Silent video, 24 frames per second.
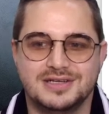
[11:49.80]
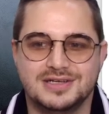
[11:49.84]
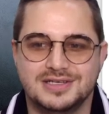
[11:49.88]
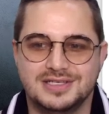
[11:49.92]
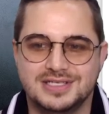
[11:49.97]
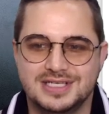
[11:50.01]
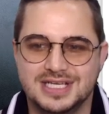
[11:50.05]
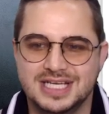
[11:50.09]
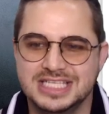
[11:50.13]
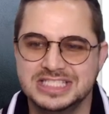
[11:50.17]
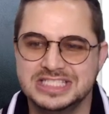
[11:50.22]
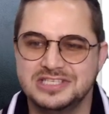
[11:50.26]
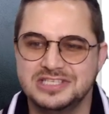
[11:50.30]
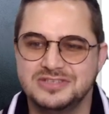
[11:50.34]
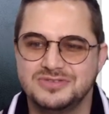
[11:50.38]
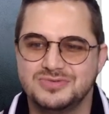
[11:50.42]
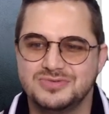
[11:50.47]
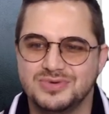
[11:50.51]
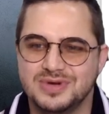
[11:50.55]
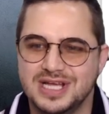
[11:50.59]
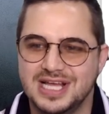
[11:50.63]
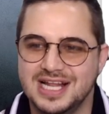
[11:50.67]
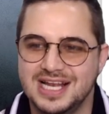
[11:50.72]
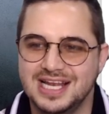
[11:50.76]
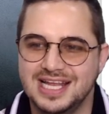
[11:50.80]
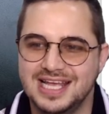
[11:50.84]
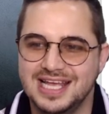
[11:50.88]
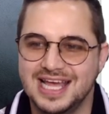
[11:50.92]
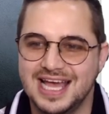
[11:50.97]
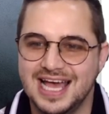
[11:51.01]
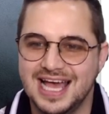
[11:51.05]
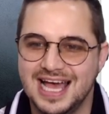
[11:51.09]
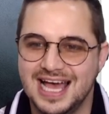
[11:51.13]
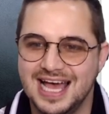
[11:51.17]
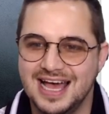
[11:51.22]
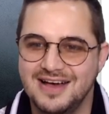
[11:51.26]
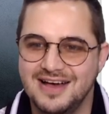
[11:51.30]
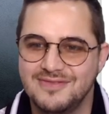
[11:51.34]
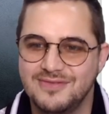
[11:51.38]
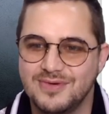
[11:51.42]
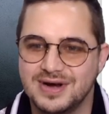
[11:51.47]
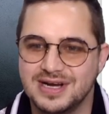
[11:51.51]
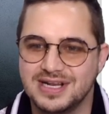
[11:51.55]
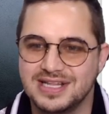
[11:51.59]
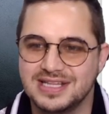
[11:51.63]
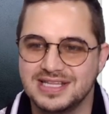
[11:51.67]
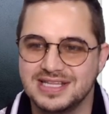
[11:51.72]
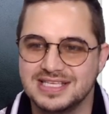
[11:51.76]
doesn't really have
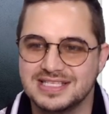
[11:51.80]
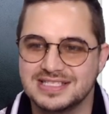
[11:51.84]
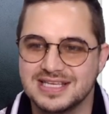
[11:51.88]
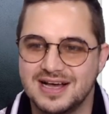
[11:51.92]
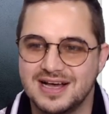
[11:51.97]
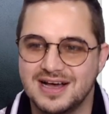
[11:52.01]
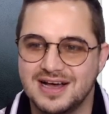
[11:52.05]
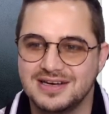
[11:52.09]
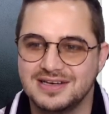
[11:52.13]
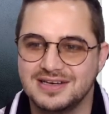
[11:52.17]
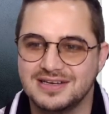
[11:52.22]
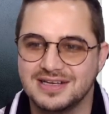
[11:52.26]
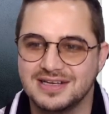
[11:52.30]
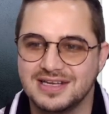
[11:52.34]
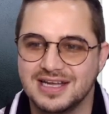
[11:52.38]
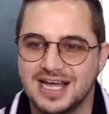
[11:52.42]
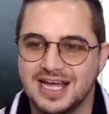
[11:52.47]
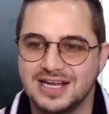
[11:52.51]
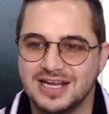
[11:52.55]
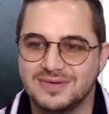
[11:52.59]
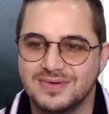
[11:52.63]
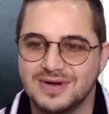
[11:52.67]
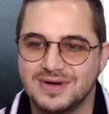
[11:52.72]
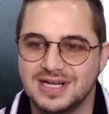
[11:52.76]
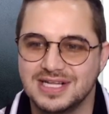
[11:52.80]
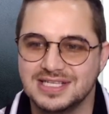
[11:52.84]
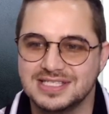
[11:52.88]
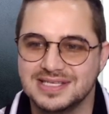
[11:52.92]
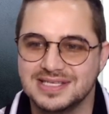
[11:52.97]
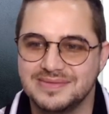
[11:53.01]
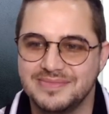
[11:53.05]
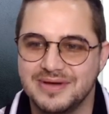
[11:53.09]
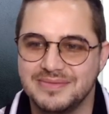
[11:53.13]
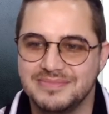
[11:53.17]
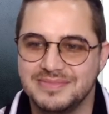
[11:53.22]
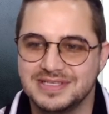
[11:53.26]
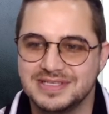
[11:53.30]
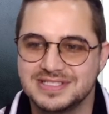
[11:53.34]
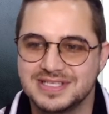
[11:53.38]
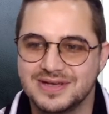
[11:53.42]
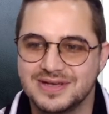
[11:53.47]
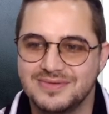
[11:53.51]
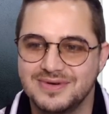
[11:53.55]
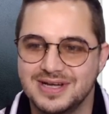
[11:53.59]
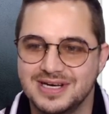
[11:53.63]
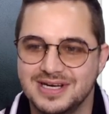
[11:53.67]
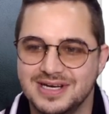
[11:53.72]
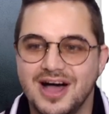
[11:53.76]
one of these underlined ones. Am I missing
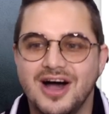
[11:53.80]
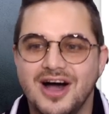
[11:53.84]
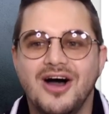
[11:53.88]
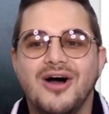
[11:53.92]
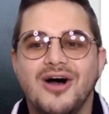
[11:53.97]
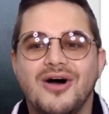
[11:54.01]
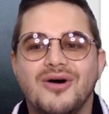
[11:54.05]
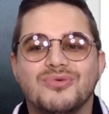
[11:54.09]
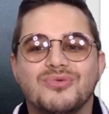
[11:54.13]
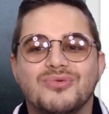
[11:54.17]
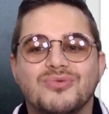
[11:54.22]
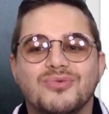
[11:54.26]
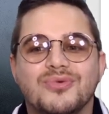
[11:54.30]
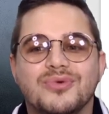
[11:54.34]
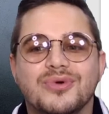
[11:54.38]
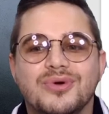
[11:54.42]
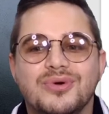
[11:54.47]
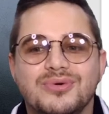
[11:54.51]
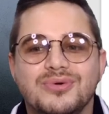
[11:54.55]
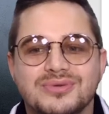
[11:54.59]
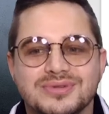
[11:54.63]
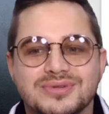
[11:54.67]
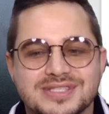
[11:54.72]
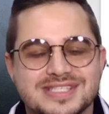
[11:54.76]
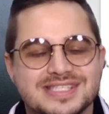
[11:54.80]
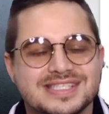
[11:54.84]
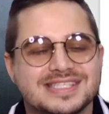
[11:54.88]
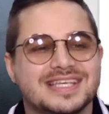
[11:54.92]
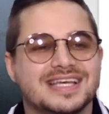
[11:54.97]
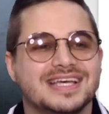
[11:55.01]
one? Oh, roots.